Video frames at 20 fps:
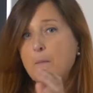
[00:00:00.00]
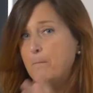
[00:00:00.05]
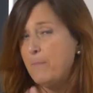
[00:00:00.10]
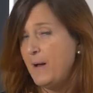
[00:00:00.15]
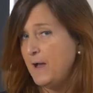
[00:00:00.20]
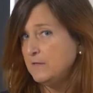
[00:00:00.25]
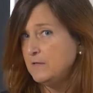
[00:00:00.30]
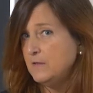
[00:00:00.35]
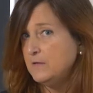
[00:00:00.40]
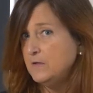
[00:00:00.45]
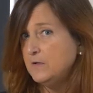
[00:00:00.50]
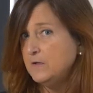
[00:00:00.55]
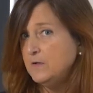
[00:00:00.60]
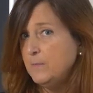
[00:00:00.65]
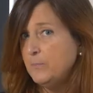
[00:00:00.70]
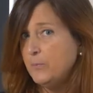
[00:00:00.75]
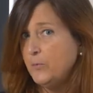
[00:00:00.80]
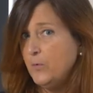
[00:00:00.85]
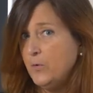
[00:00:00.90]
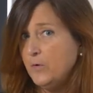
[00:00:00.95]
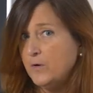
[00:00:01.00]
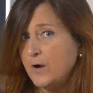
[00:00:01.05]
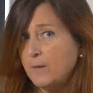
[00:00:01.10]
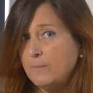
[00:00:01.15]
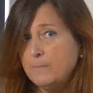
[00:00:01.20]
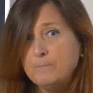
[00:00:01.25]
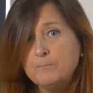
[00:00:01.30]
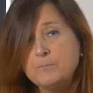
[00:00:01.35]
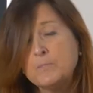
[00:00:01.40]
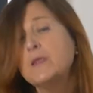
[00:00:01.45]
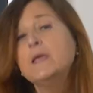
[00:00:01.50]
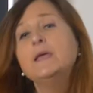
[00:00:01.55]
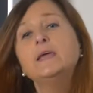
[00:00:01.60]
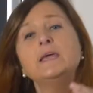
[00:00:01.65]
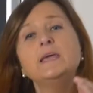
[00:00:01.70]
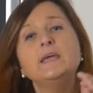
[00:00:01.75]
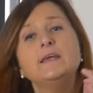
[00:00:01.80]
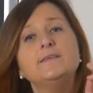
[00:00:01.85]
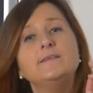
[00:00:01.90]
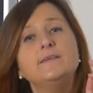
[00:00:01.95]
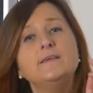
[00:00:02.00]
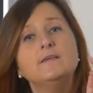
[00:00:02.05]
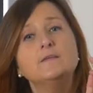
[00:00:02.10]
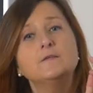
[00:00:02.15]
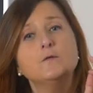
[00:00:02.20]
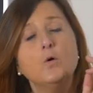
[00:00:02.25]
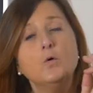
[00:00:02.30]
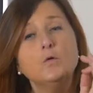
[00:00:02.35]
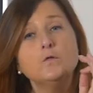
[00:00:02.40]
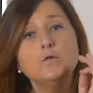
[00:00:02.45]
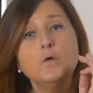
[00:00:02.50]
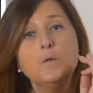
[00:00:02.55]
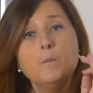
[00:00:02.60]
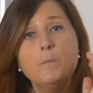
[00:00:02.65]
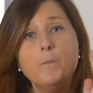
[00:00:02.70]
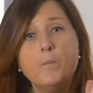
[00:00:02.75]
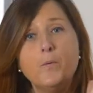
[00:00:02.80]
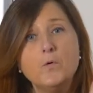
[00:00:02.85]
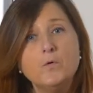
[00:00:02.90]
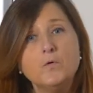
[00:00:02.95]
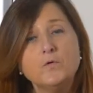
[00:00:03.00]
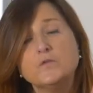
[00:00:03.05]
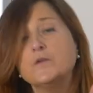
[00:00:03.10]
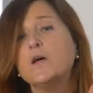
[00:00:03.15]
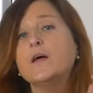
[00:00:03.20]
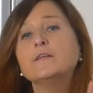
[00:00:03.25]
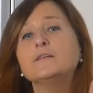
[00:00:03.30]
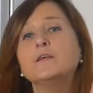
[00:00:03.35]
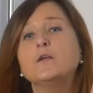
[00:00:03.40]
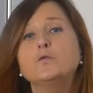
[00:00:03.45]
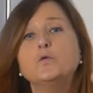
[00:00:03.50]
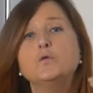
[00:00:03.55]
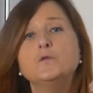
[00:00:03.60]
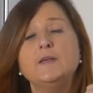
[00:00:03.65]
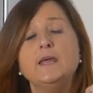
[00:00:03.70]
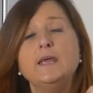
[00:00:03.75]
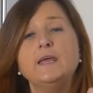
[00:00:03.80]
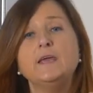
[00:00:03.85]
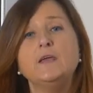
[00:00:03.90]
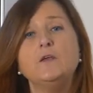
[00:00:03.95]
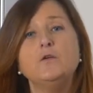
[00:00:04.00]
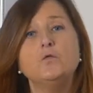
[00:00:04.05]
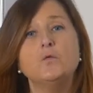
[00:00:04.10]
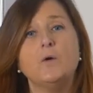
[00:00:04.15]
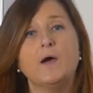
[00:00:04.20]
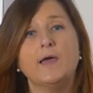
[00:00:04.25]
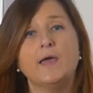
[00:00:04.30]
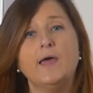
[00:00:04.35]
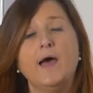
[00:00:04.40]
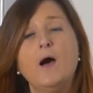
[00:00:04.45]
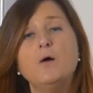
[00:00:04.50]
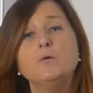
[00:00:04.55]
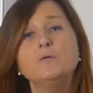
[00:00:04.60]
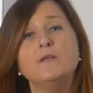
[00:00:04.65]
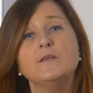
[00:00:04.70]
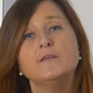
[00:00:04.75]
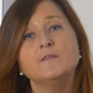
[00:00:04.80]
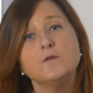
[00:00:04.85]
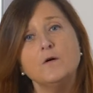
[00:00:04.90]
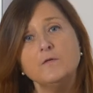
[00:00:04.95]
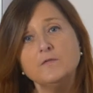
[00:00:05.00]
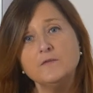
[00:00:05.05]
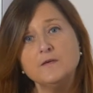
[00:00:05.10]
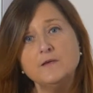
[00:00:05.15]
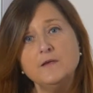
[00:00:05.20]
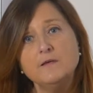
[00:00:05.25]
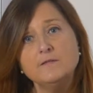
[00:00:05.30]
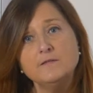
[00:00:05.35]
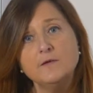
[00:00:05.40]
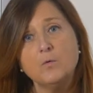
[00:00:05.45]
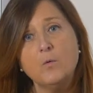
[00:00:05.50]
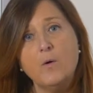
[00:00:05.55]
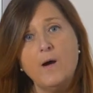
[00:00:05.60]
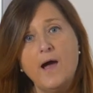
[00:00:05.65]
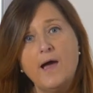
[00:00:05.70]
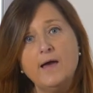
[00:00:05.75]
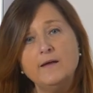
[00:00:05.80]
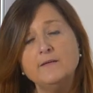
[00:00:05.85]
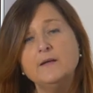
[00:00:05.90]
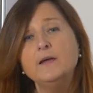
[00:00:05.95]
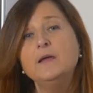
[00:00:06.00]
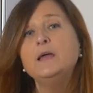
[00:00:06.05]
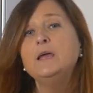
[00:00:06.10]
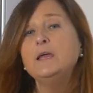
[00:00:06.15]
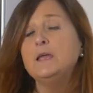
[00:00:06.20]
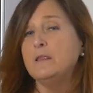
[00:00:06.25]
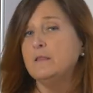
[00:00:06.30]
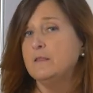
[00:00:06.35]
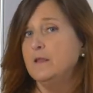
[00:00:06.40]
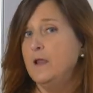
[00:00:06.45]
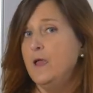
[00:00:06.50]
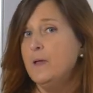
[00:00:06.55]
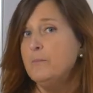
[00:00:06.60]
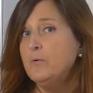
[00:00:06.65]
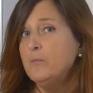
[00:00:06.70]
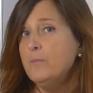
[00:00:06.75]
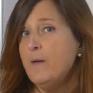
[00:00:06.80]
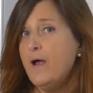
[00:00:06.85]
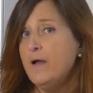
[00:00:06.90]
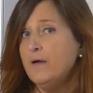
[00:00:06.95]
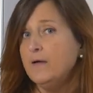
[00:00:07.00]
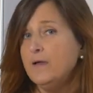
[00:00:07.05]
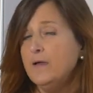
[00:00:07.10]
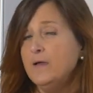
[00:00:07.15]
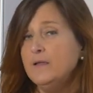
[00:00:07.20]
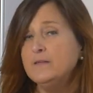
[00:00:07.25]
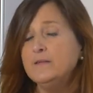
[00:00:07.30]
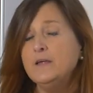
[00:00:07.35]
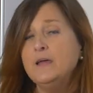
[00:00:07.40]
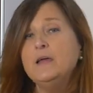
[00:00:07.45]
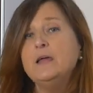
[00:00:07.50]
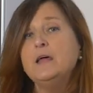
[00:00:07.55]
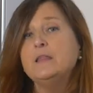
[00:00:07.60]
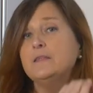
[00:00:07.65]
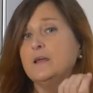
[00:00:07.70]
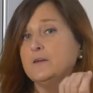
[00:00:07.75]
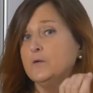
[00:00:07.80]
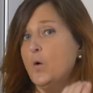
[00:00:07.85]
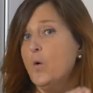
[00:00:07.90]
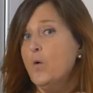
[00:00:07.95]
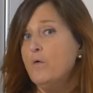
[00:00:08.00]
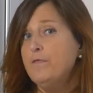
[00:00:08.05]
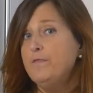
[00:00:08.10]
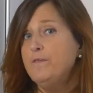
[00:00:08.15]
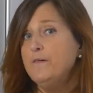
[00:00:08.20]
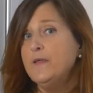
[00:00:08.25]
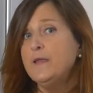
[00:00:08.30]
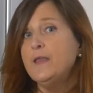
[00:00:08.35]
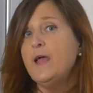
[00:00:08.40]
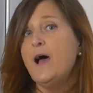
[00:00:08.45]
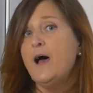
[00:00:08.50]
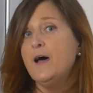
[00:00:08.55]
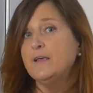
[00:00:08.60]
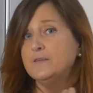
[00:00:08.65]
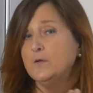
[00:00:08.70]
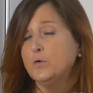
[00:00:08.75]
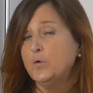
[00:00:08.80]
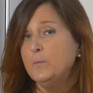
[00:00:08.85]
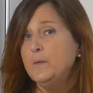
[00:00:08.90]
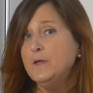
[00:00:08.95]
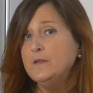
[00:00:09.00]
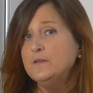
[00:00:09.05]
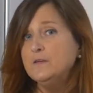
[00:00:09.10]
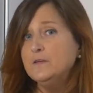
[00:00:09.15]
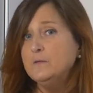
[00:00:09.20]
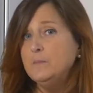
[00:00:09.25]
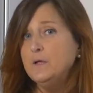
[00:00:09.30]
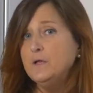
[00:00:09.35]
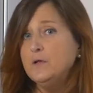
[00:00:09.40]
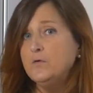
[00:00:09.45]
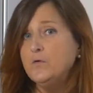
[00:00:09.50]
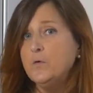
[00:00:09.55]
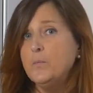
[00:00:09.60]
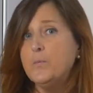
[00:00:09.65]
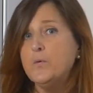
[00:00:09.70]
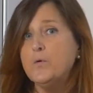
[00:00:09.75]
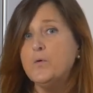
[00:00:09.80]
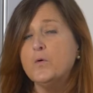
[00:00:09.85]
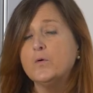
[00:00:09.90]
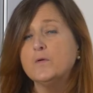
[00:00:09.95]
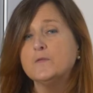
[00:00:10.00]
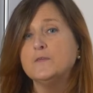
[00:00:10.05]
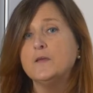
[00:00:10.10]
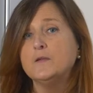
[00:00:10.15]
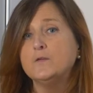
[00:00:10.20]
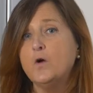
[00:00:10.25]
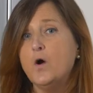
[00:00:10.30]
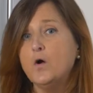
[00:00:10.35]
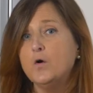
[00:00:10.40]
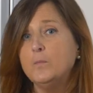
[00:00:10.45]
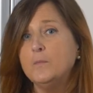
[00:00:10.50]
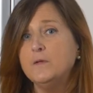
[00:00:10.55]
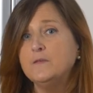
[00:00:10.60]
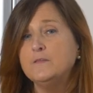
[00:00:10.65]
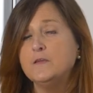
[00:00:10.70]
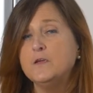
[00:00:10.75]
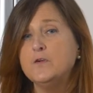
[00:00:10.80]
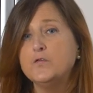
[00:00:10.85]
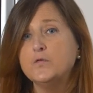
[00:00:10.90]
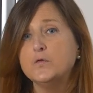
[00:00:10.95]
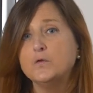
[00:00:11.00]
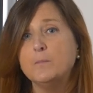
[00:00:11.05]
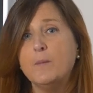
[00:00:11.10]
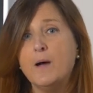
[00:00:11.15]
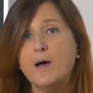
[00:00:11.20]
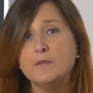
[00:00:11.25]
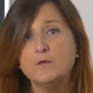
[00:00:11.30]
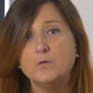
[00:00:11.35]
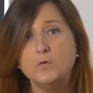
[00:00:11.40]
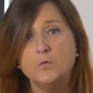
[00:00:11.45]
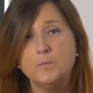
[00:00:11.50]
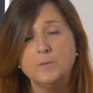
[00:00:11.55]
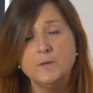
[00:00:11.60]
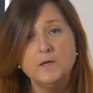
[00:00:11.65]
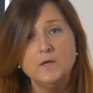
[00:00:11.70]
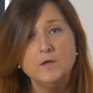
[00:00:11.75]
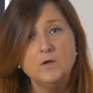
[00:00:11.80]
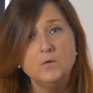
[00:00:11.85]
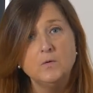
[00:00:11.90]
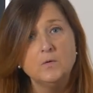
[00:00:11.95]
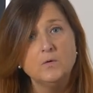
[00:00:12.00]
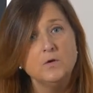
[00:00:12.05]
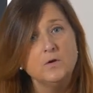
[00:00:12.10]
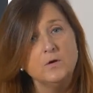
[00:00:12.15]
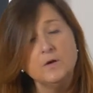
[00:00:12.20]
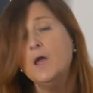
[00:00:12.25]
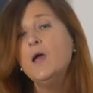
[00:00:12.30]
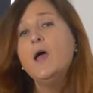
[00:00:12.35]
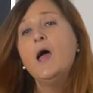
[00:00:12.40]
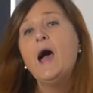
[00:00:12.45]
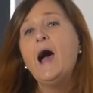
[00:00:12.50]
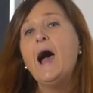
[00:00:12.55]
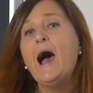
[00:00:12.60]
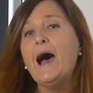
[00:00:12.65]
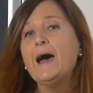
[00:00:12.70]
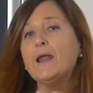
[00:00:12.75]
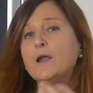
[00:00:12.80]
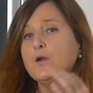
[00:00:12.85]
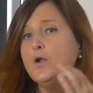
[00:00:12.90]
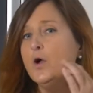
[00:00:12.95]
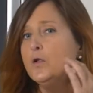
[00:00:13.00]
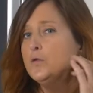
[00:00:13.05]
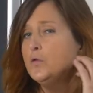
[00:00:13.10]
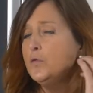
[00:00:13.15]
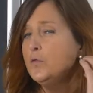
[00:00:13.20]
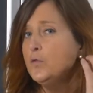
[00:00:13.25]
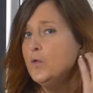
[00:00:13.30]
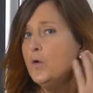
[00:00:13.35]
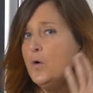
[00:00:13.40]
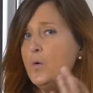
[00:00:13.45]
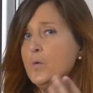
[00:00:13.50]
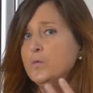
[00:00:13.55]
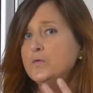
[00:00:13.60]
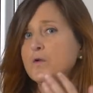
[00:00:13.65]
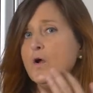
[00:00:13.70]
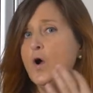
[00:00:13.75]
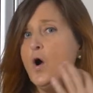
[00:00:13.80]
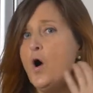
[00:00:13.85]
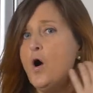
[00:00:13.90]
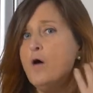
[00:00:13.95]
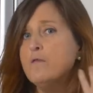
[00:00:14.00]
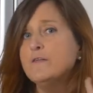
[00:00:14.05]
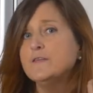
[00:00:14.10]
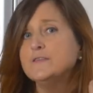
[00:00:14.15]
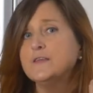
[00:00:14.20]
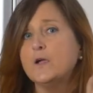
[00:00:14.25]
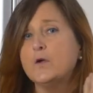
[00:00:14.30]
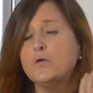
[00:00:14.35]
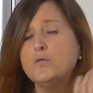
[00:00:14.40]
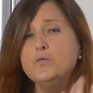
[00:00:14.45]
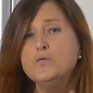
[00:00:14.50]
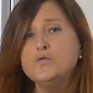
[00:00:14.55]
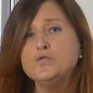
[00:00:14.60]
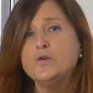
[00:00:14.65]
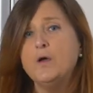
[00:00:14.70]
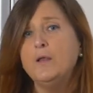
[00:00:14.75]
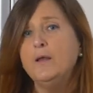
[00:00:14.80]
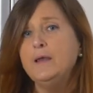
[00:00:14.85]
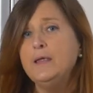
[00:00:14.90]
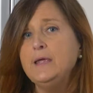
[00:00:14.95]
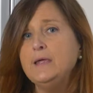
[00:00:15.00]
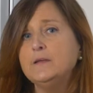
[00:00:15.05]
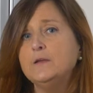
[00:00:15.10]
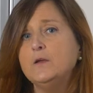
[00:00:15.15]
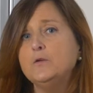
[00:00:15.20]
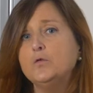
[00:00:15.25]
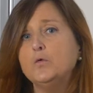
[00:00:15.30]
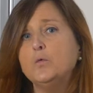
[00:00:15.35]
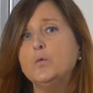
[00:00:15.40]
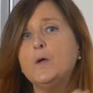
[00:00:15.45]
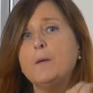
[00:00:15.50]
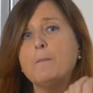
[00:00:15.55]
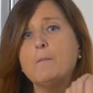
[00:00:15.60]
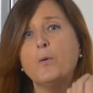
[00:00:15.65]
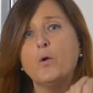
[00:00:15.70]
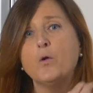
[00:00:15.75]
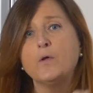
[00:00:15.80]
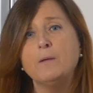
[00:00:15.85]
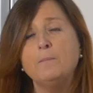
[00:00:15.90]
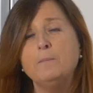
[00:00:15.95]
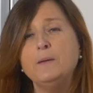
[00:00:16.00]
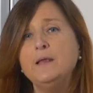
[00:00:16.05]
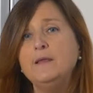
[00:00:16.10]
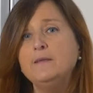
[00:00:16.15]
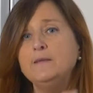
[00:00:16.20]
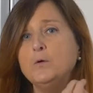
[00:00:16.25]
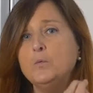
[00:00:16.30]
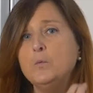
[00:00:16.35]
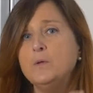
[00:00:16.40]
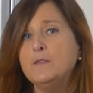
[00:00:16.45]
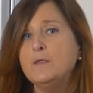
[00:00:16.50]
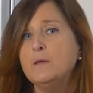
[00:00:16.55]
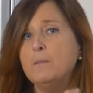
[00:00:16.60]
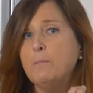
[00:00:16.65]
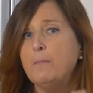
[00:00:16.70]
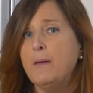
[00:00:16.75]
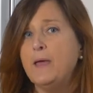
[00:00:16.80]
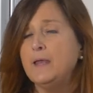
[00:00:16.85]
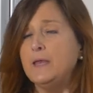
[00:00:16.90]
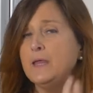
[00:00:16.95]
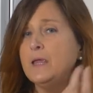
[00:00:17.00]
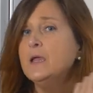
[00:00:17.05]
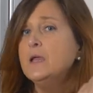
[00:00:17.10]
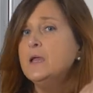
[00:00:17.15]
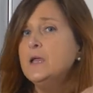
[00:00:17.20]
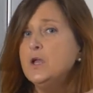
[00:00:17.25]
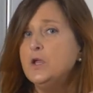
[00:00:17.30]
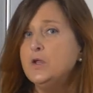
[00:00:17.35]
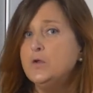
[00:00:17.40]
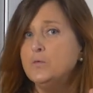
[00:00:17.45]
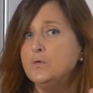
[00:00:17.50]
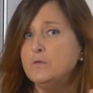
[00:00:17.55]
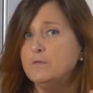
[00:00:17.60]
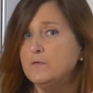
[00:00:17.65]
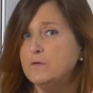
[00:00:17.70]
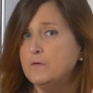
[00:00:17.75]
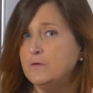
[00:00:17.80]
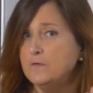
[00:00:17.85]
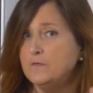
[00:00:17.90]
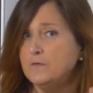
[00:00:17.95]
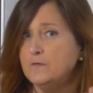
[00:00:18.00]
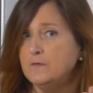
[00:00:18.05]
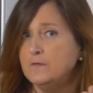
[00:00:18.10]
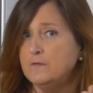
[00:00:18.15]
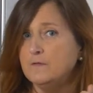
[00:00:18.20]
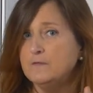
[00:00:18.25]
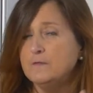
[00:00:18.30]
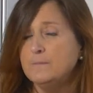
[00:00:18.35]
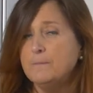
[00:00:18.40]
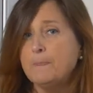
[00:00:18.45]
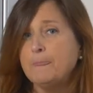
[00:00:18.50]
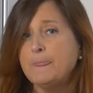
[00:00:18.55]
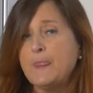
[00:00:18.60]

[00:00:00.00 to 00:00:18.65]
by the degree program. It is also important to take into account the soft skills acquired in the labor market that often, as documented in many reports and documents issued by the European Union, are not thought of as a crucial link to employability within many universities.